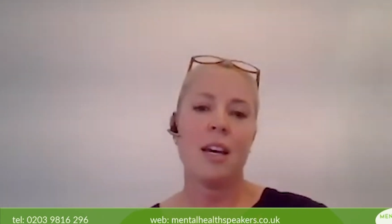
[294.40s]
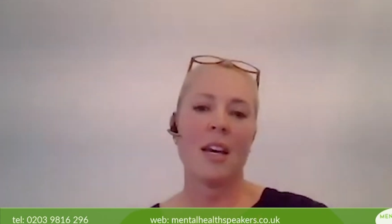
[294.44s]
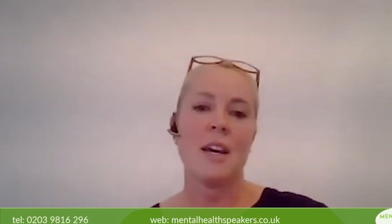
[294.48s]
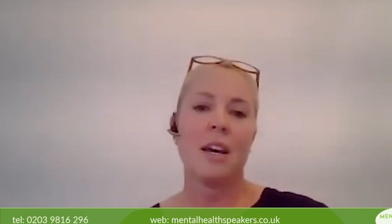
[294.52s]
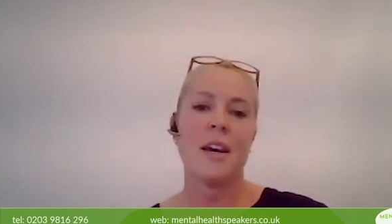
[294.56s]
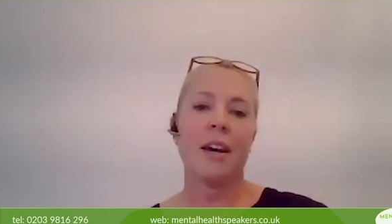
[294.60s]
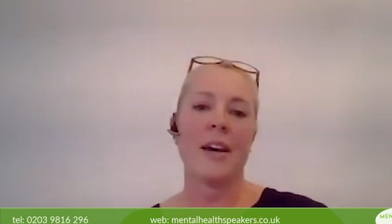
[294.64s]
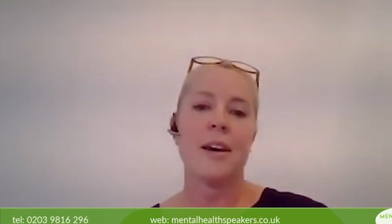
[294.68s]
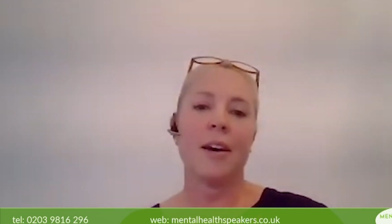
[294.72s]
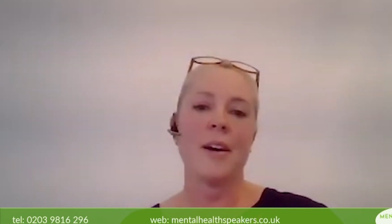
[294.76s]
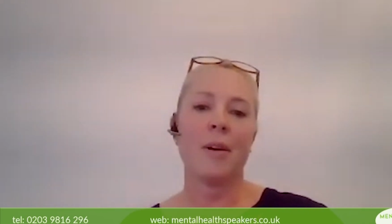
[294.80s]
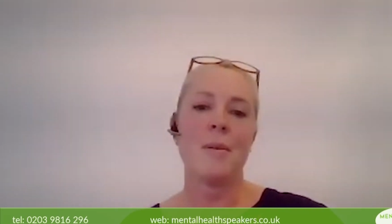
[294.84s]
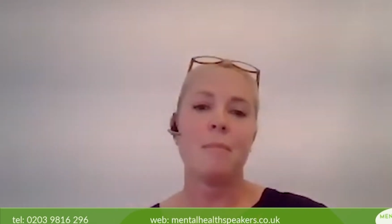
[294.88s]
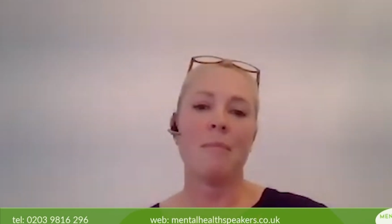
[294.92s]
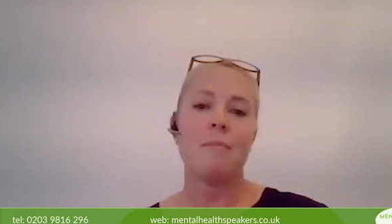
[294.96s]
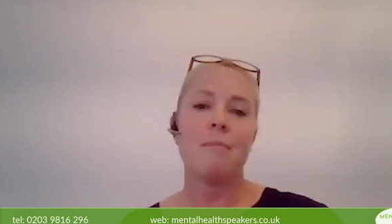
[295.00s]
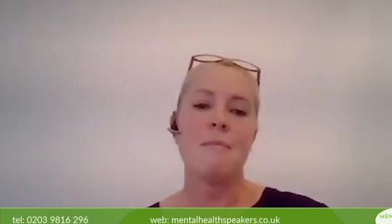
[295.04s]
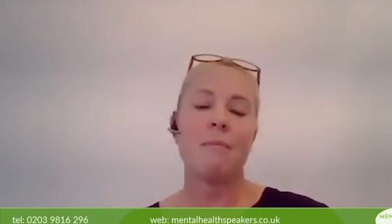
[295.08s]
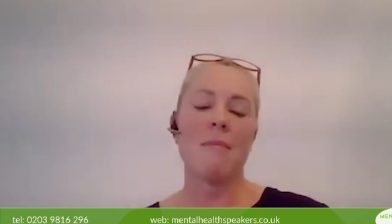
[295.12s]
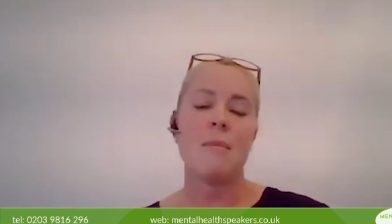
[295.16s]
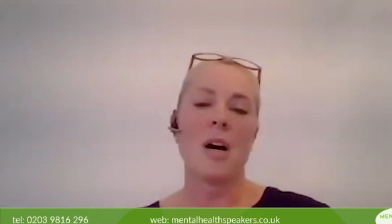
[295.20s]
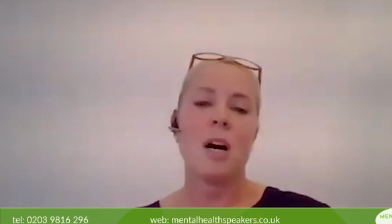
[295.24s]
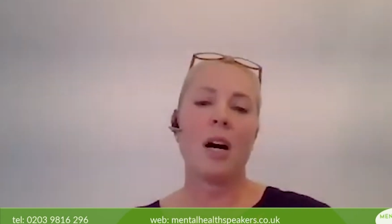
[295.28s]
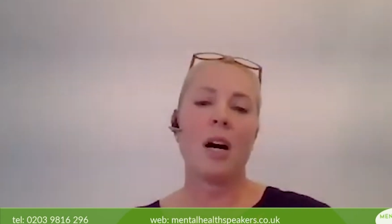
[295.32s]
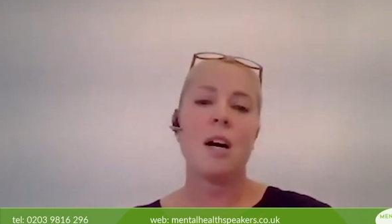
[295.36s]

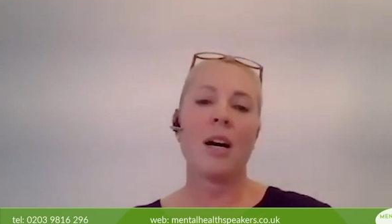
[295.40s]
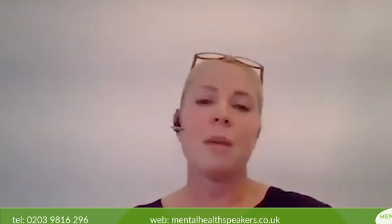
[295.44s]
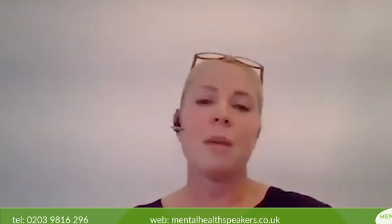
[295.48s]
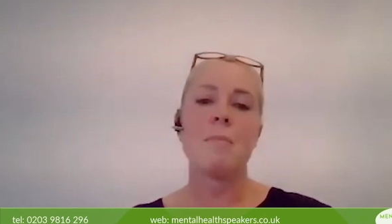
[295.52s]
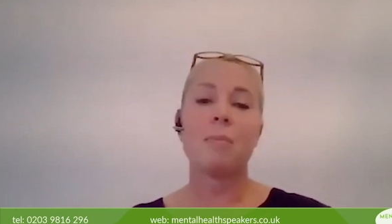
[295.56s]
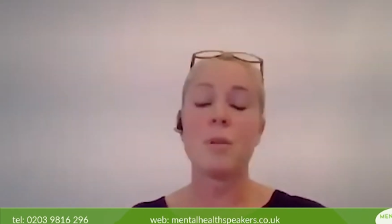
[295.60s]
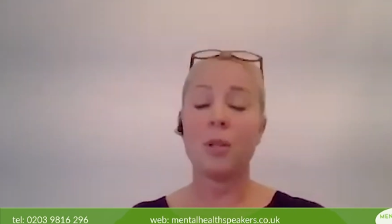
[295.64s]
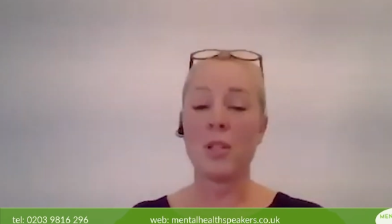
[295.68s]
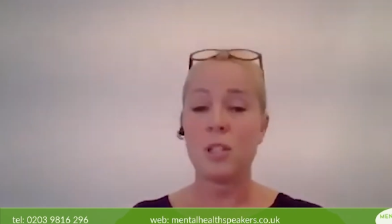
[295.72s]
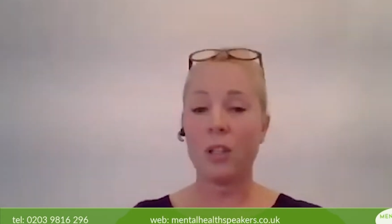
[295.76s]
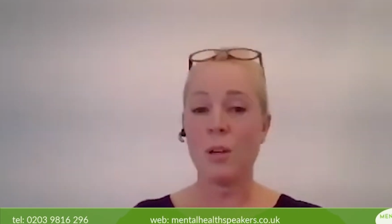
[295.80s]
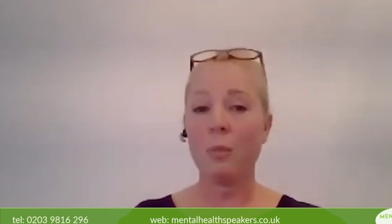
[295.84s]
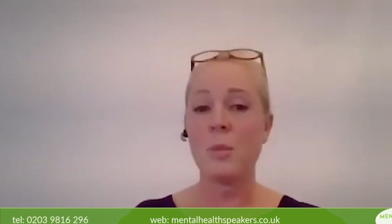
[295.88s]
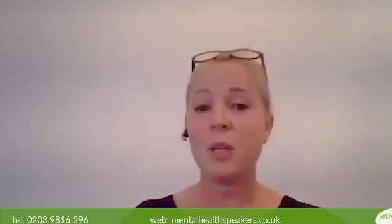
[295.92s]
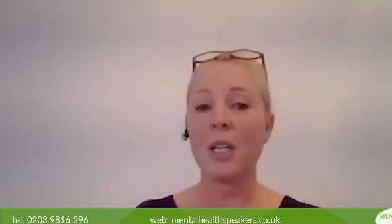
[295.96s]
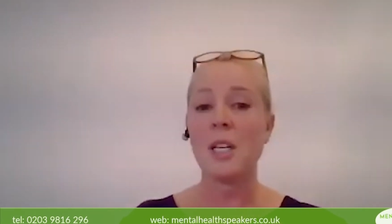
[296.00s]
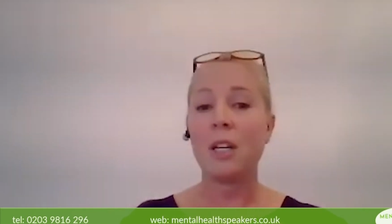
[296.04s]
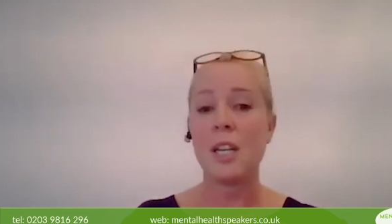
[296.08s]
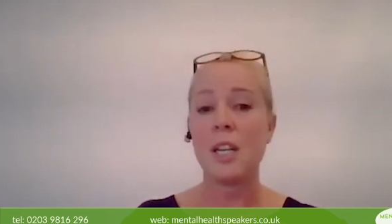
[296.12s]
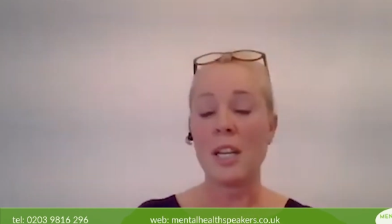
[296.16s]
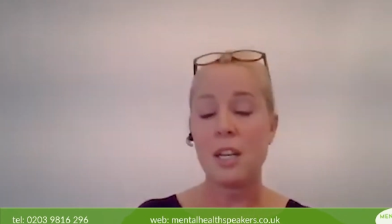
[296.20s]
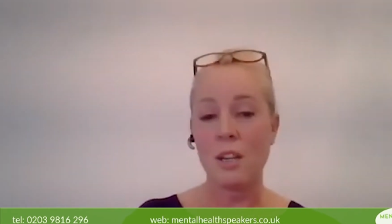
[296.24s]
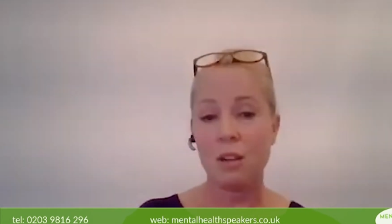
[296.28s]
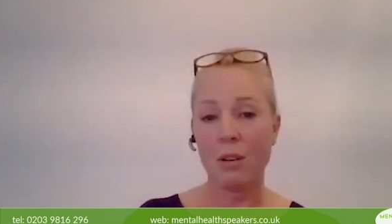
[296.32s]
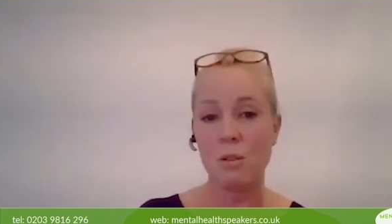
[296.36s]
I
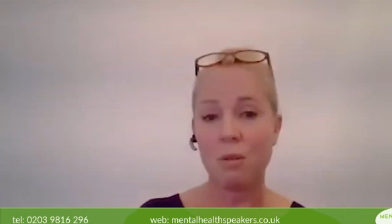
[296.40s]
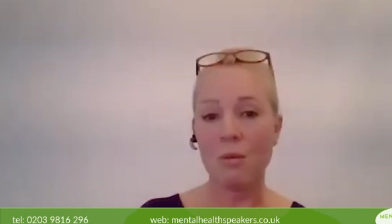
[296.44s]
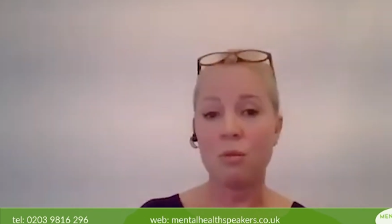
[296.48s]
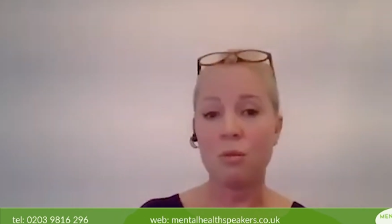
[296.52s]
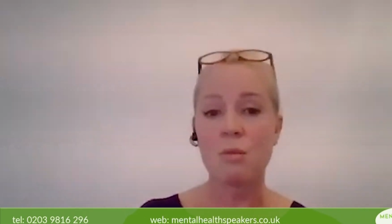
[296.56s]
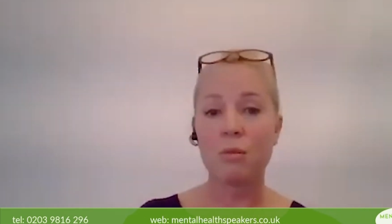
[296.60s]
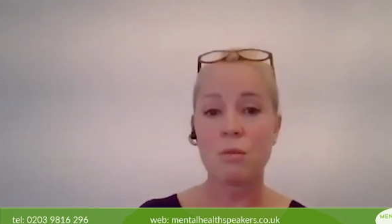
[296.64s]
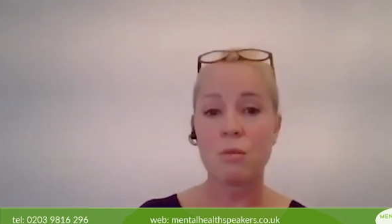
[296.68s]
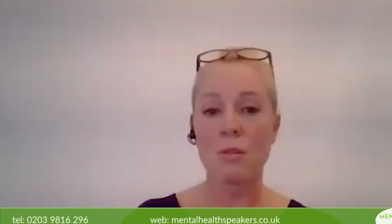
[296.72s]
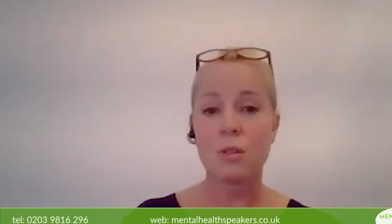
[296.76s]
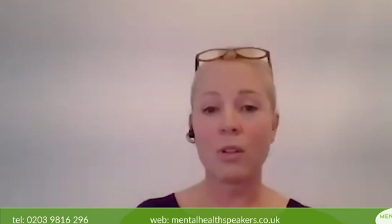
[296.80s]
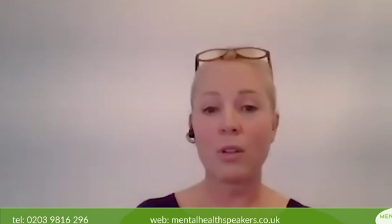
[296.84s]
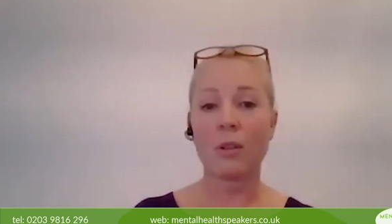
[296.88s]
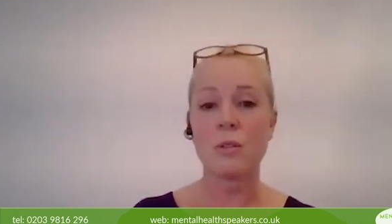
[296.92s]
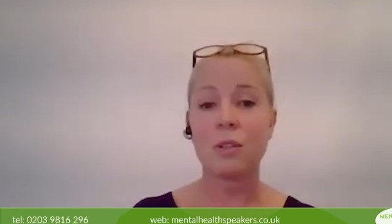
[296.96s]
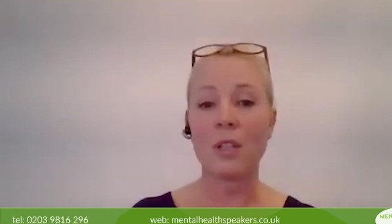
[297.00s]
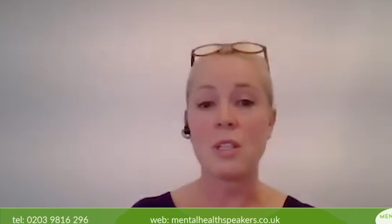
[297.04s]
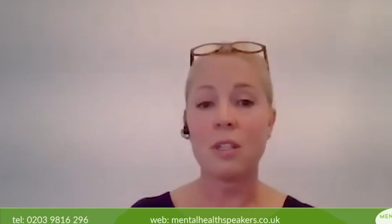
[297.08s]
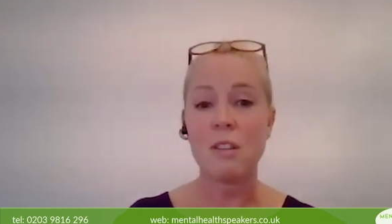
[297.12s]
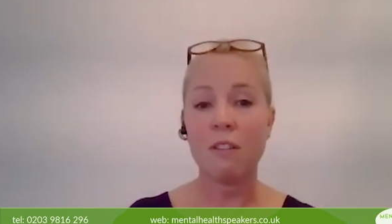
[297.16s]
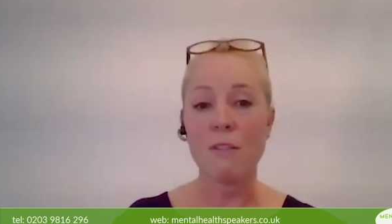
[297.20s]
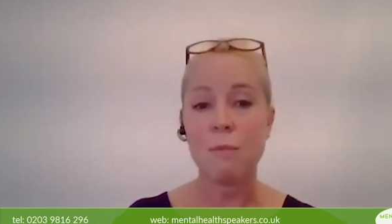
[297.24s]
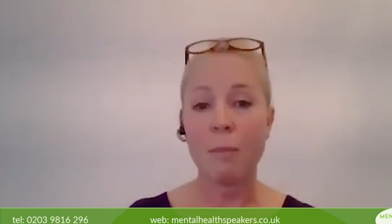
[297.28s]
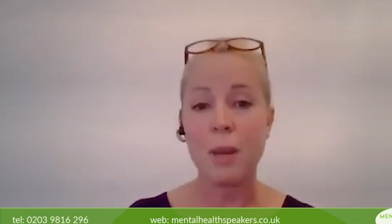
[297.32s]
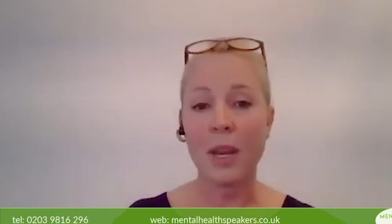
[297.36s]
predominantly use
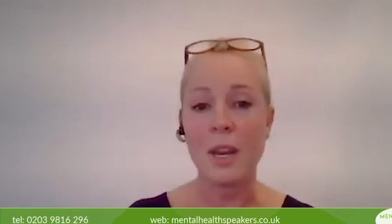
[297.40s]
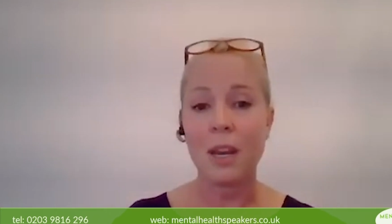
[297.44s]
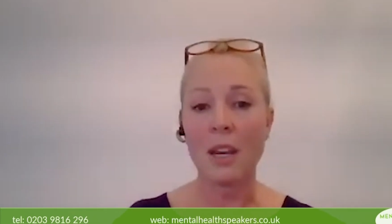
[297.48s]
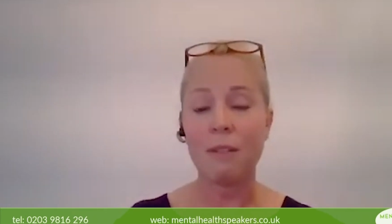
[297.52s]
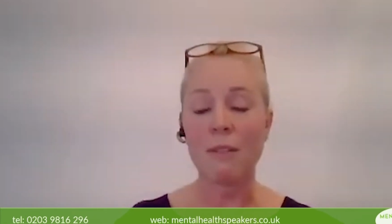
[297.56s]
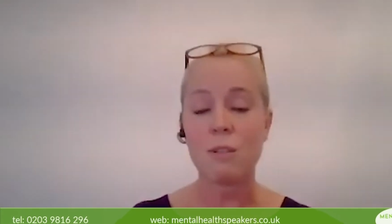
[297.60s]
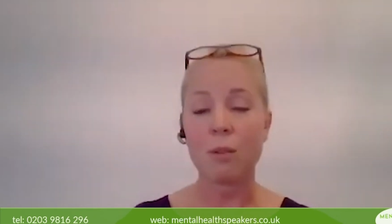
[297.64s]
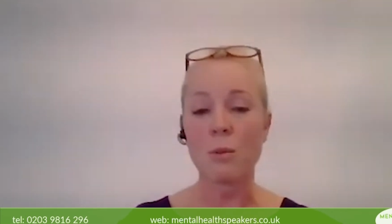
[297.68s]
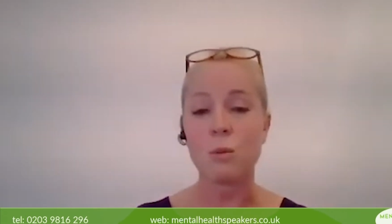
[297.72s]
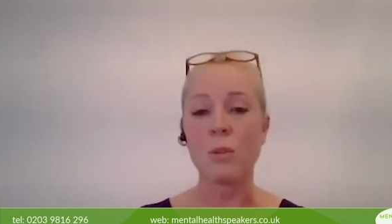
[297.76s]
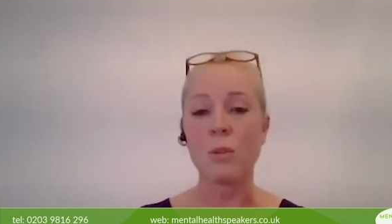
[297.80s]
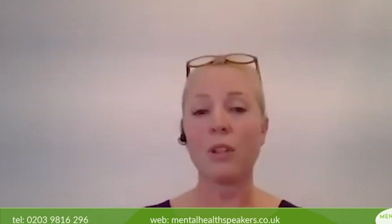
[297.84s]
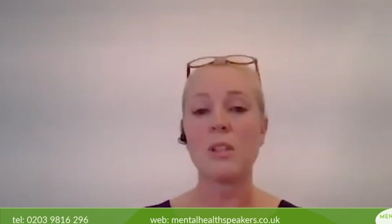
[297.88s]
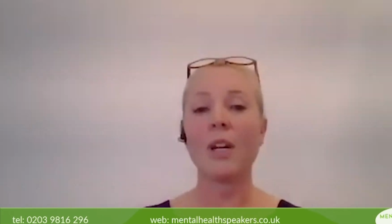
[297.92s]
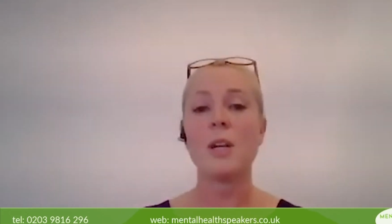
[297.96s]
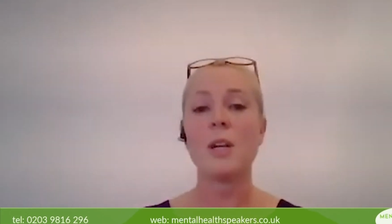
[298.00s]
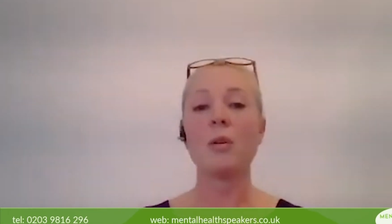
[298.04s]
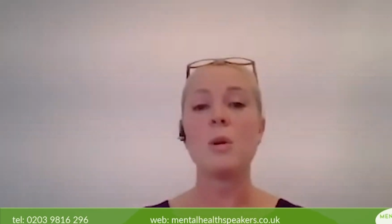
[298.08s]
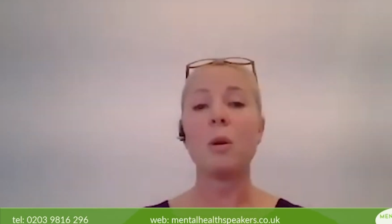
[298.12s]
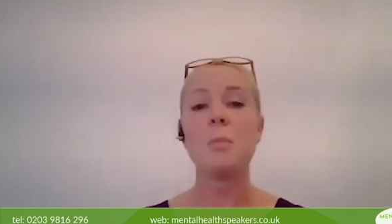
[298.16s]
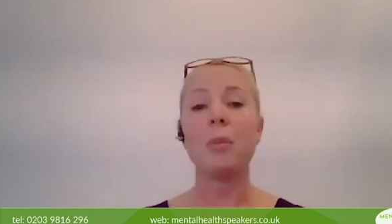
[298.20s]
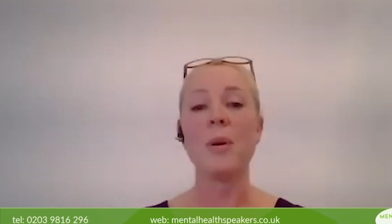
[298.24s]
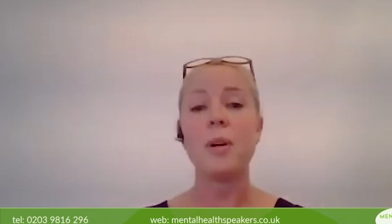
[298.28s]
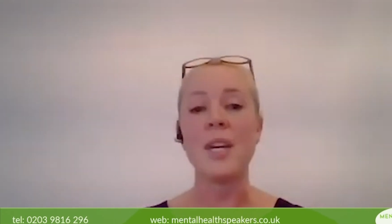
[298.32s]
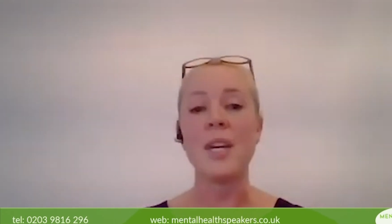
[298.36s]
cognitive behavioural
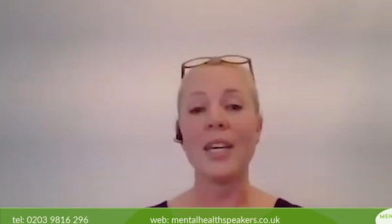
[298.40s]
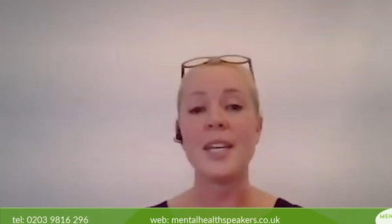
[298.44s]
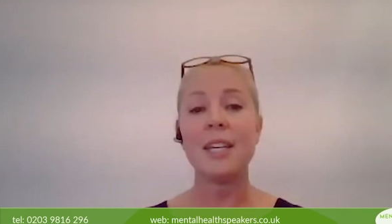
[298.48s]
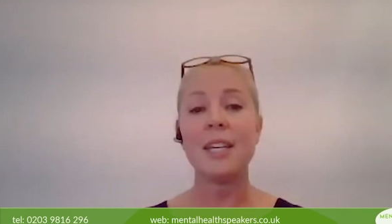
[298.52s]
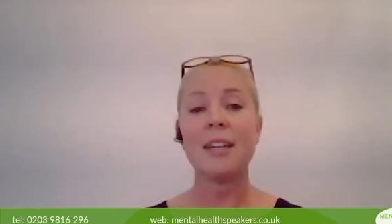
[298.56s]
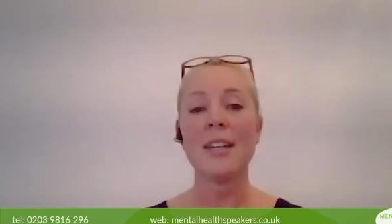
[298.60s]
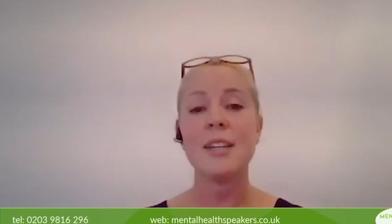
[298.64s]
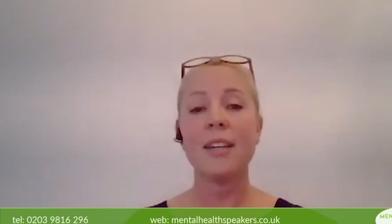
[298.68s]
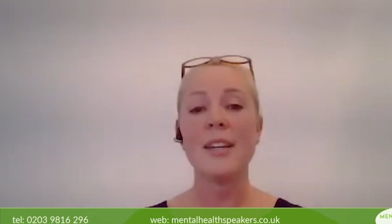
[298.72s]
therapy